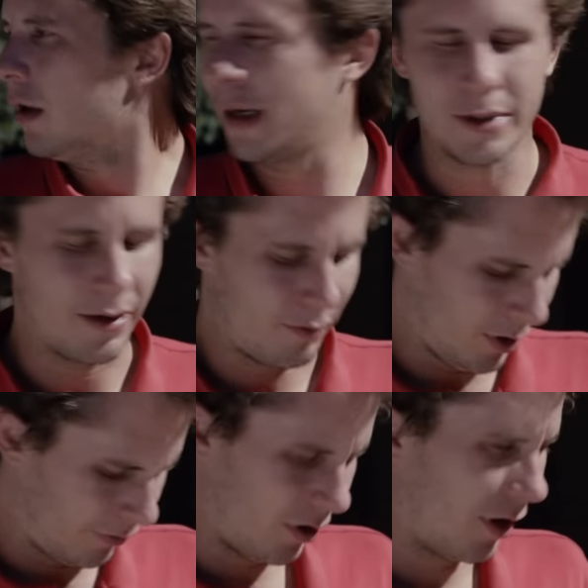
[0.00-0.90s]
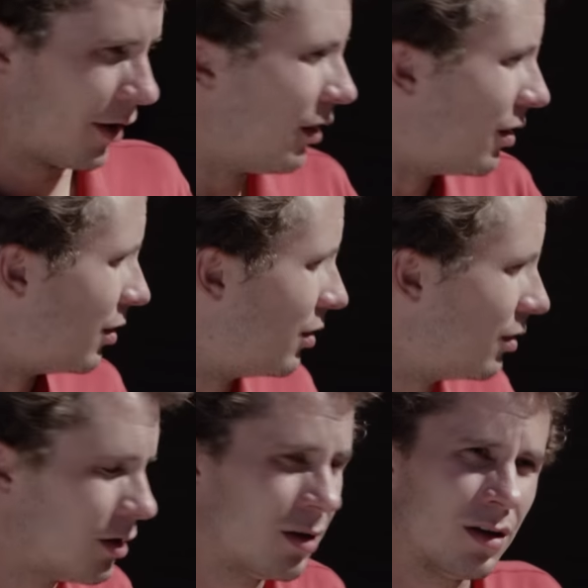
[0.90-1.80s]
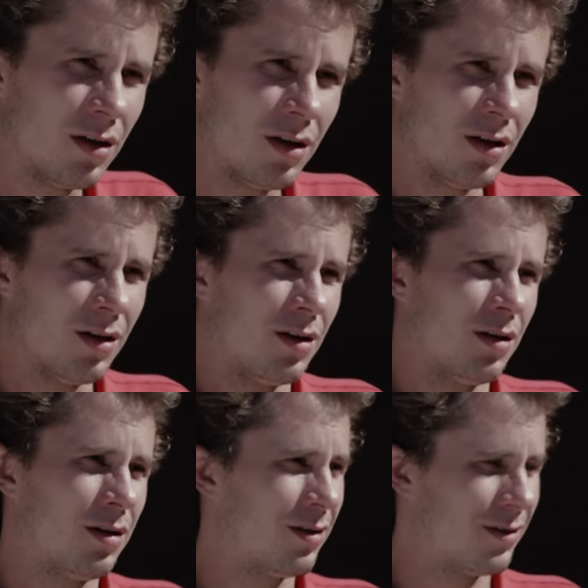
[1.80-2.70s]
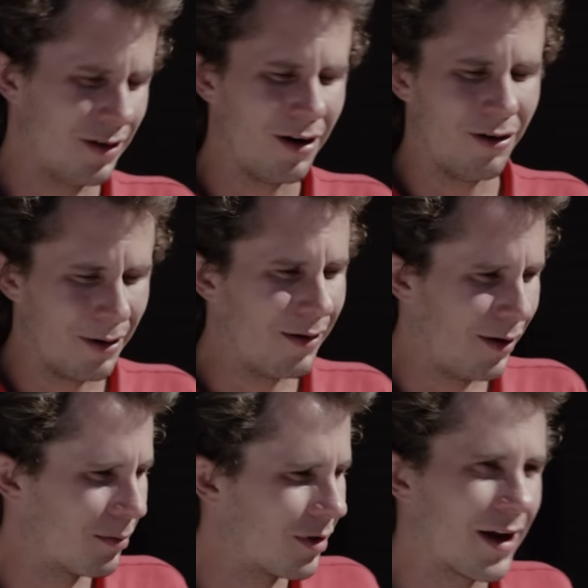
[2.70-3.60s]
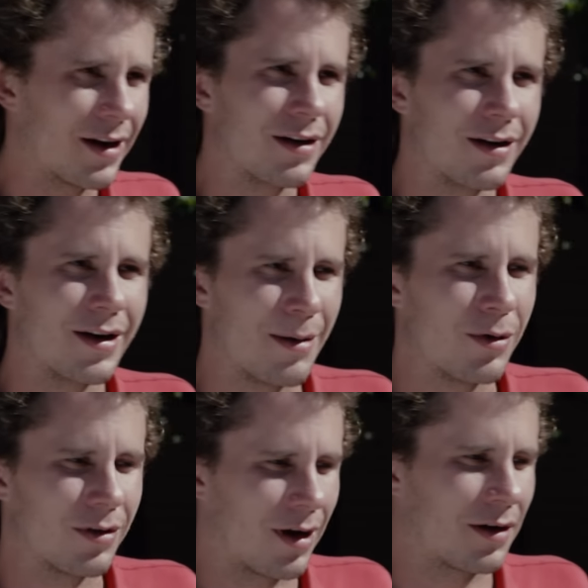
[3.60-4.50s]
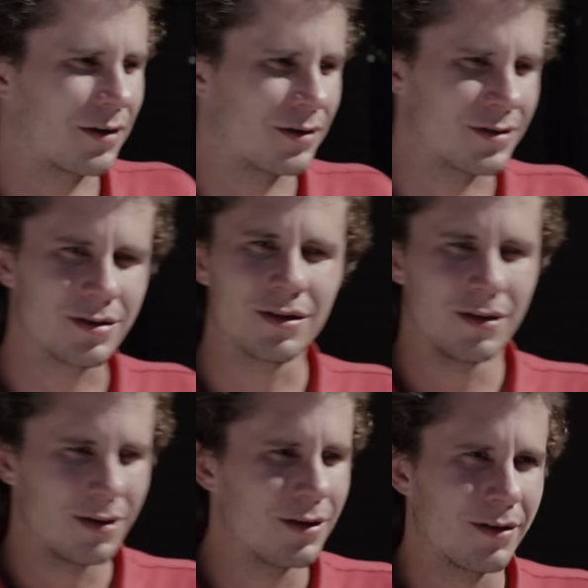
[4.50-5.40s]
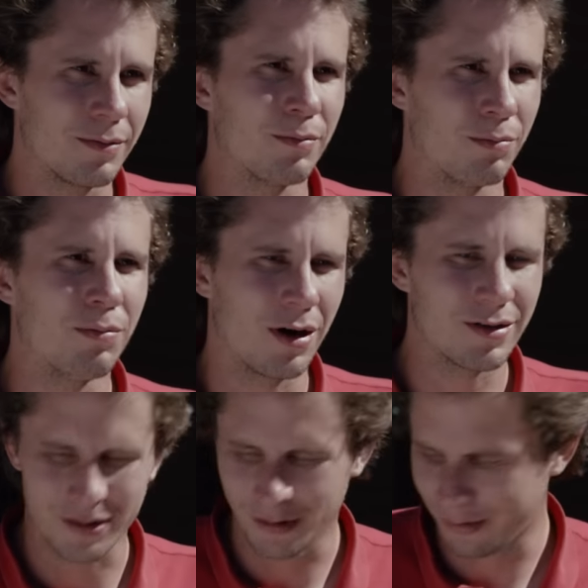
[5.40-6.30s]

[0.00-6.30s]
I'm Devin McFly. Not Marty Jr.? No, I am glad he didn't name me that, because Martin's an